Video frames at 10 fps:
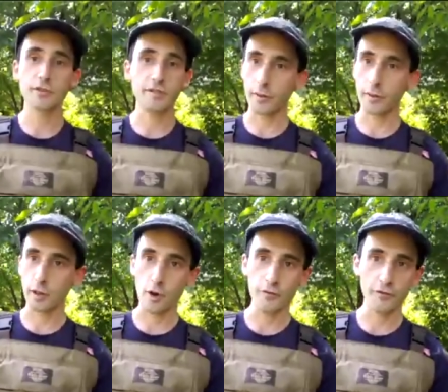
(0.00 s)
below
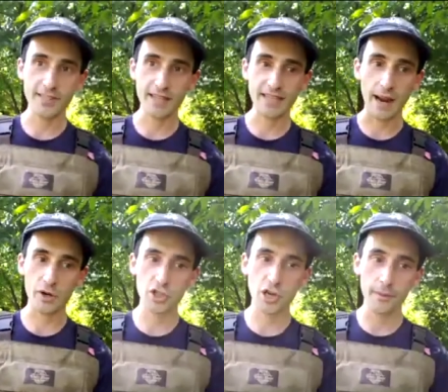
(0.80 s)
freezing
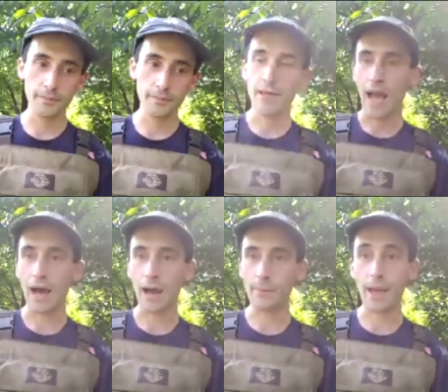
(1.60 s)
temperature. Um,
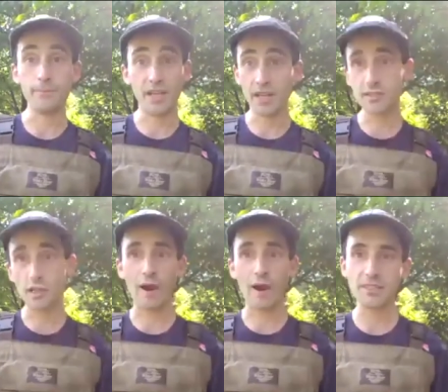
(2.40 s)
and because they're
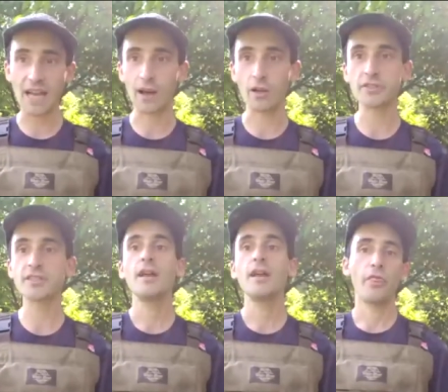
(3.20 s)
reptiles,
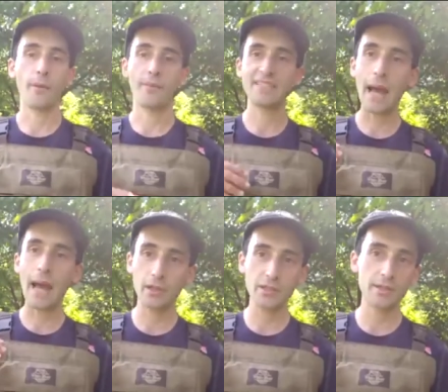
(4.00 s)
their
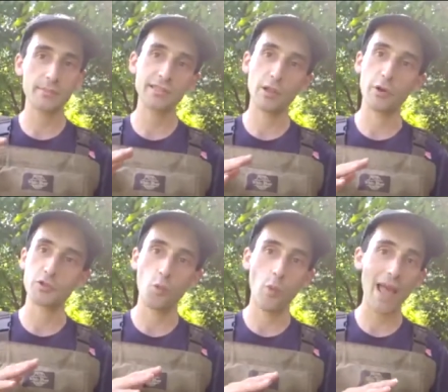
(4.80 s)
metabolism slows
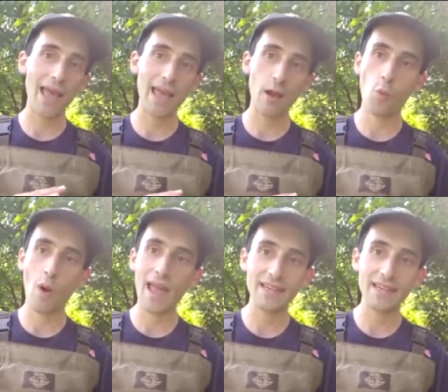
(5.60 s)
way, way
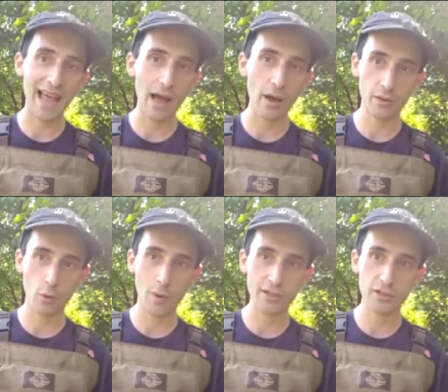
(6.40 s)
down in the
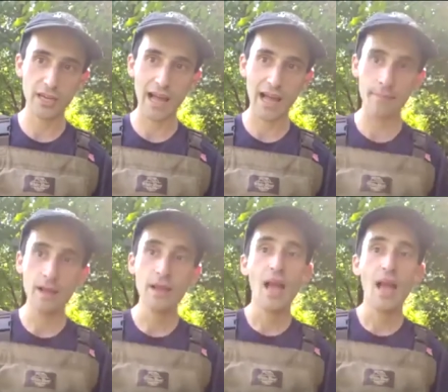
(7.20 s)
wintertime.
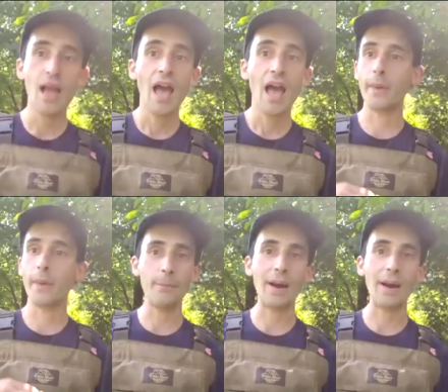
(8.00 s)
And they can get by
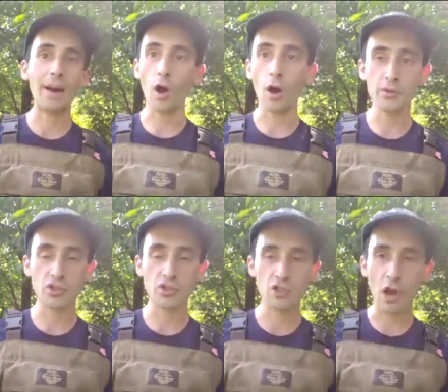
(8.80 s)
with almost no
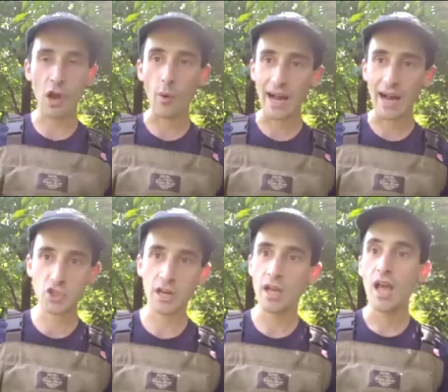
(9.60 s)
oxygen
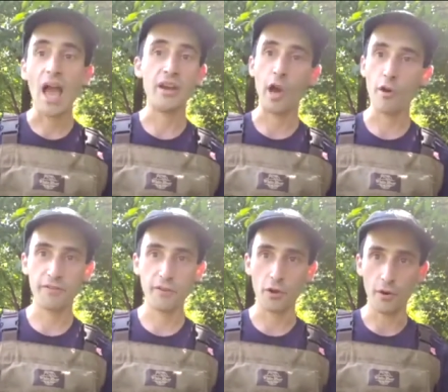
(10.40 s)
and no food.
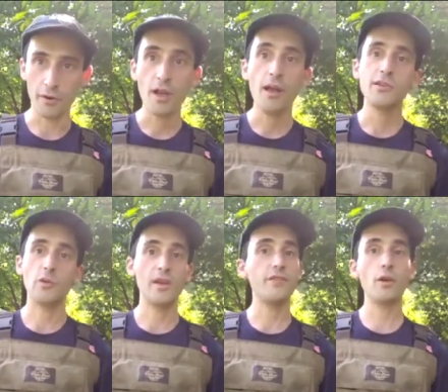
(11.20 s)
So even
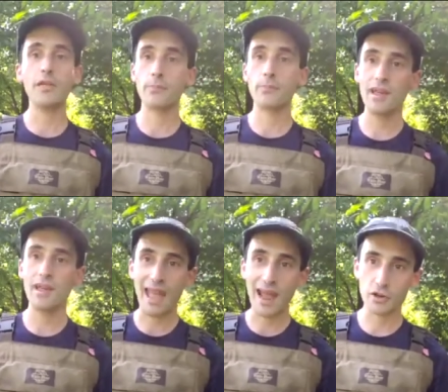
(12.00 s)
though they breathe
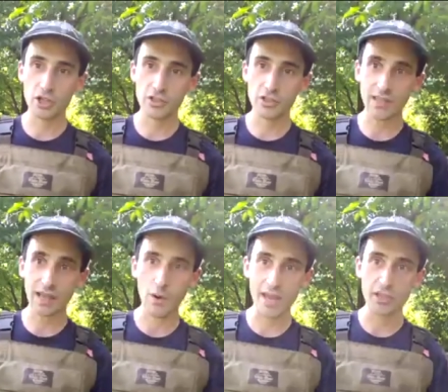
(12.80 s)
air just like we
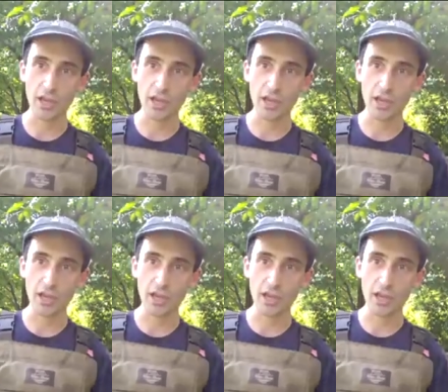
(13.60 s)
do,